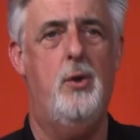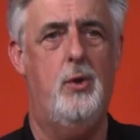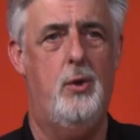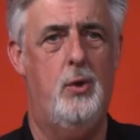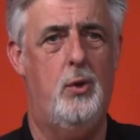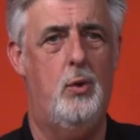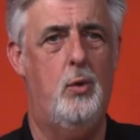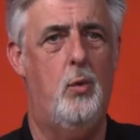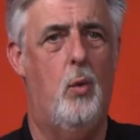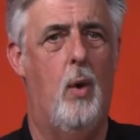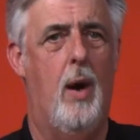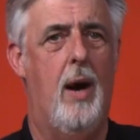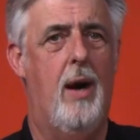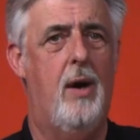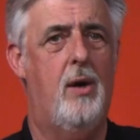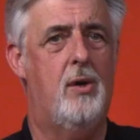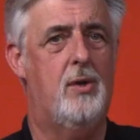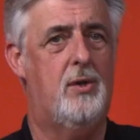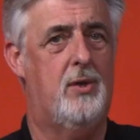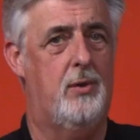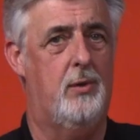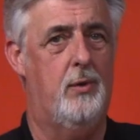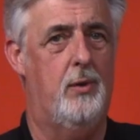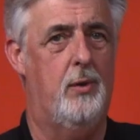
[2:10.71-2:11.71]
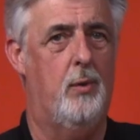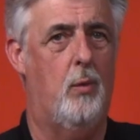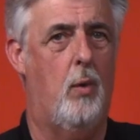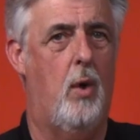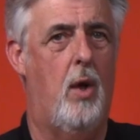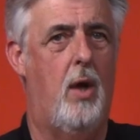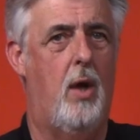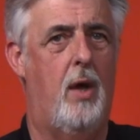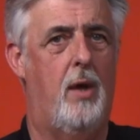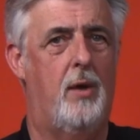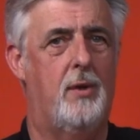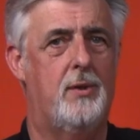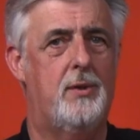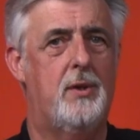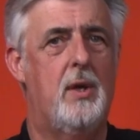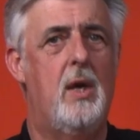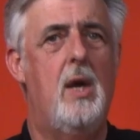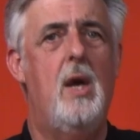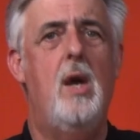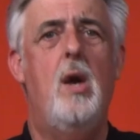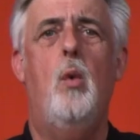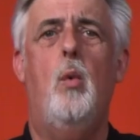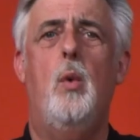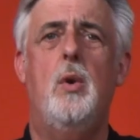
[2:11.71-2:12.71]
new wires through the walls,
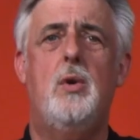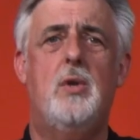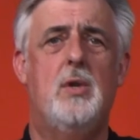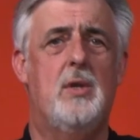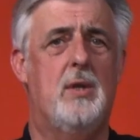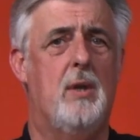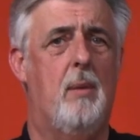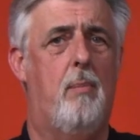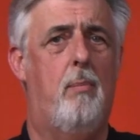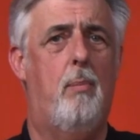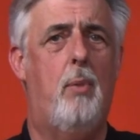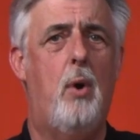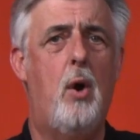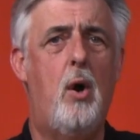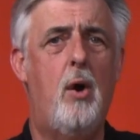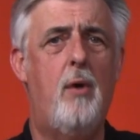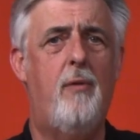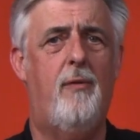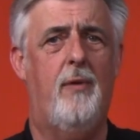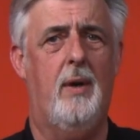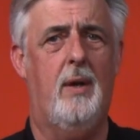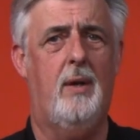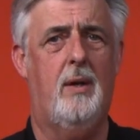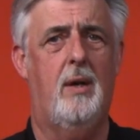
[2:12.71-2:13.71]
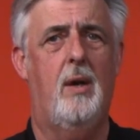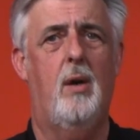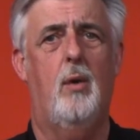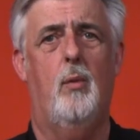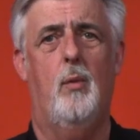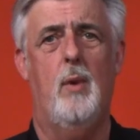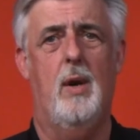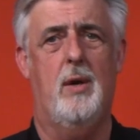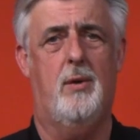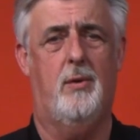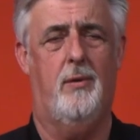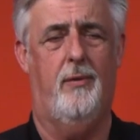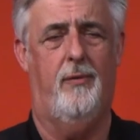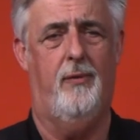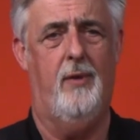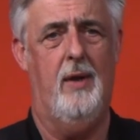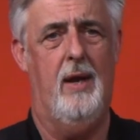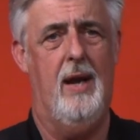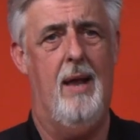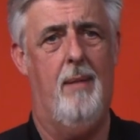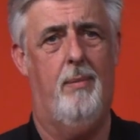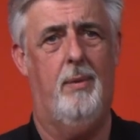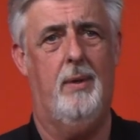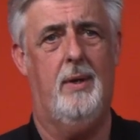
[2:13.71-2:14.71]
which is a perfect retrofit
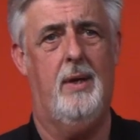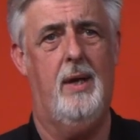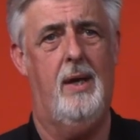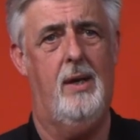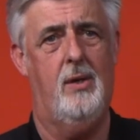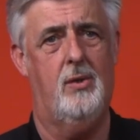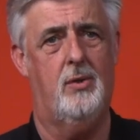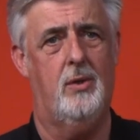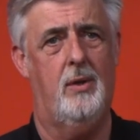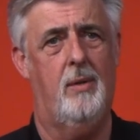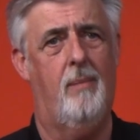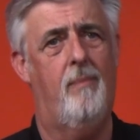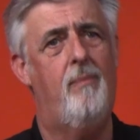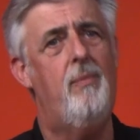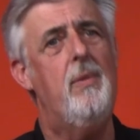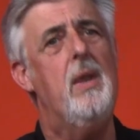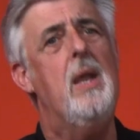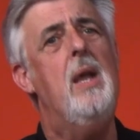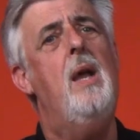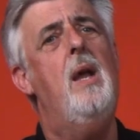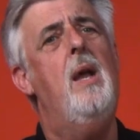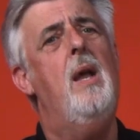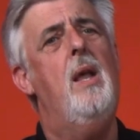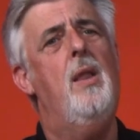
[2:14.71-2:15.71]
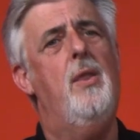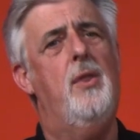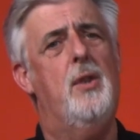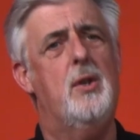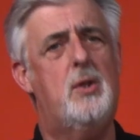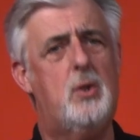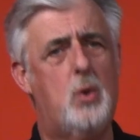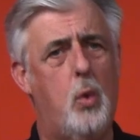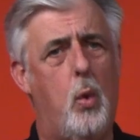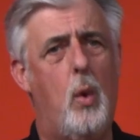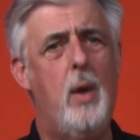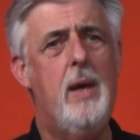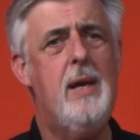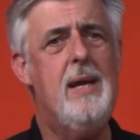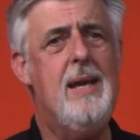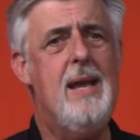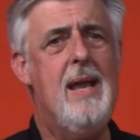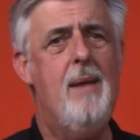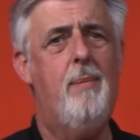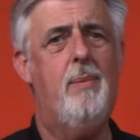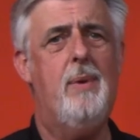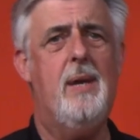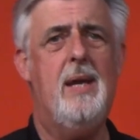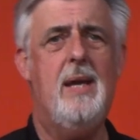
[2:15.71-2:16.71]
application. The
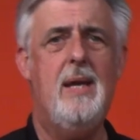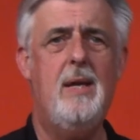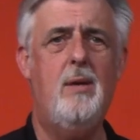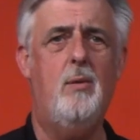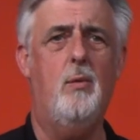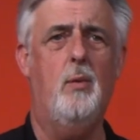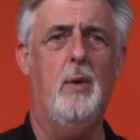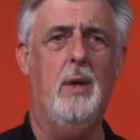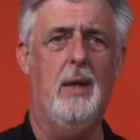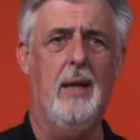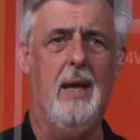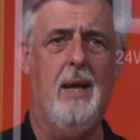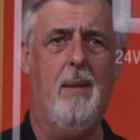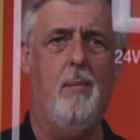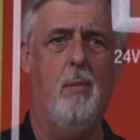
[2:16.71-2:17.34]
20-amp heat relay